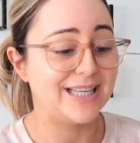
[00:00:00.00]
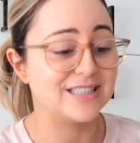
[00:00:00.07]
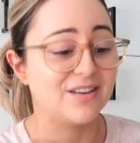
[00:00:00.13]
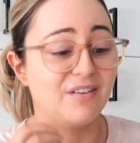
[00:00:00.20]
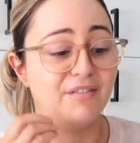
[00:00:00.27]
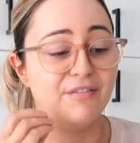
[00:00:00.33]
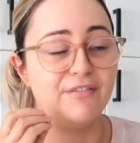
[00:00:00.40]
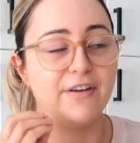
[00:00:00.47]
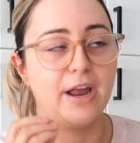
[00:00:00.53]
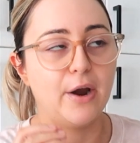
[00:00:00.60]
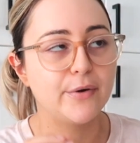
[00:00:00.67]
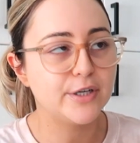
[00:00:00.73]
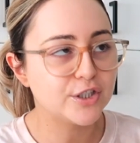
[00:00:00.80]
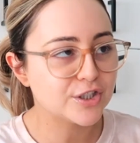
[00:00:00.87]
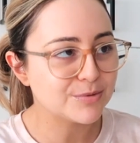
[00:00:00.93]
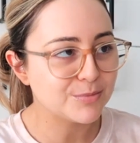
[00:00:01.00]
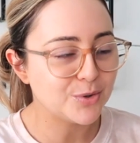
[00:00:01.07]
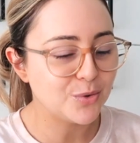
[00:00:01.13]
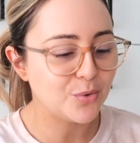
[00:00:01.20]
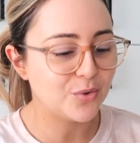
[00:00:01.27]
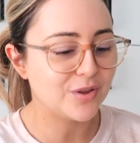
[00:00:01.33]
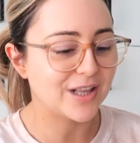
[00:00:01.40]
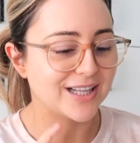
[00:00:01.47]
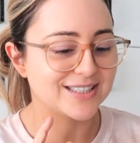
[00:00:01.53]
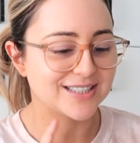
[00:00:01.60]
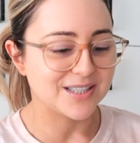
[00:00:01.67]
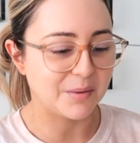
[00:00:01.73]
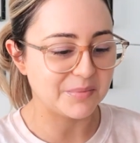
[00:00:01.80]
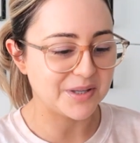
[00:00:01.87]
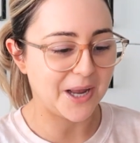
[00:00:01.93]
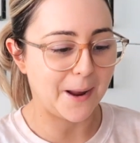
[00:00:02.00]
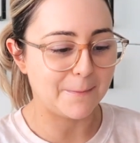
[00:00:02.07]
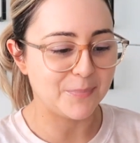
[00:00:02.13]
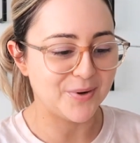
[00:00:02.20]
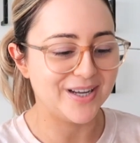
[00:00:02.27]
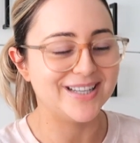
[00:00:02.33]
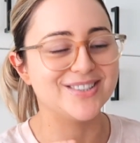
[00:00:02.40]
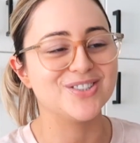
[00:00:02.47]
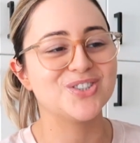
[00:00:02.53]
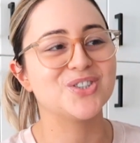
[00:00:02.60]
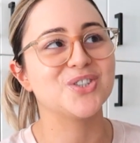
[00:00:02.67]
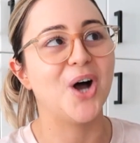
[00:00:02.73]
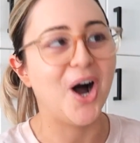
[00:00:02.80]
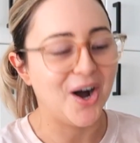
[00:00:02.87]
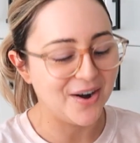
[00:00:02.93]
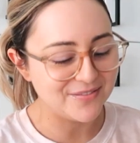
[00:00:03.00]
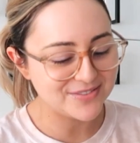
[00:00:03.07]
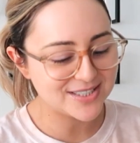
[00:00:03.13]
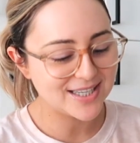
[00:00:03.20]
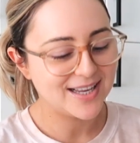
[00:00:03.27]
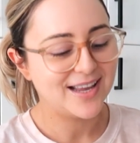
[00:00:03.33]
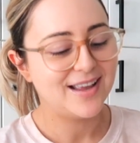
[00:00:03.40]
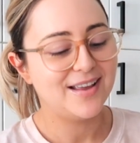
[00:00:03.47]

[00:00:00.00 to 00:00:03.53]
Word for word: It's very smooth. That's something I put in soft